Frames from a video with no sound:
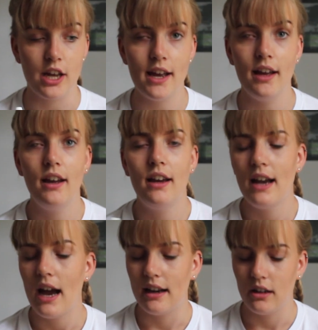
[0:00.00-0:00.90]
it,
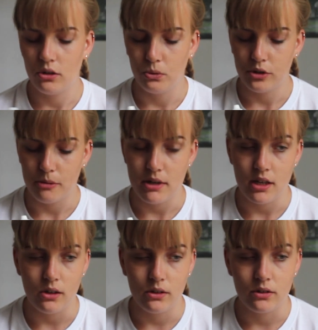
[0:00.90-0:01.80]
and it can also be
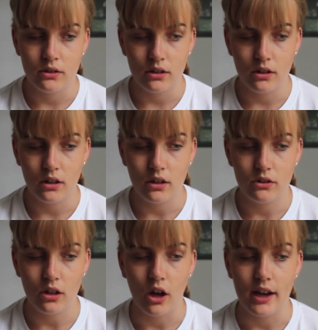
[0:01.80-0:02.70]
used
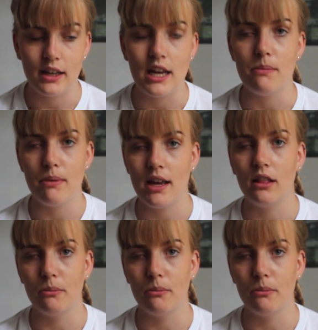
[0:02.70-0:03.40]
to like keep it in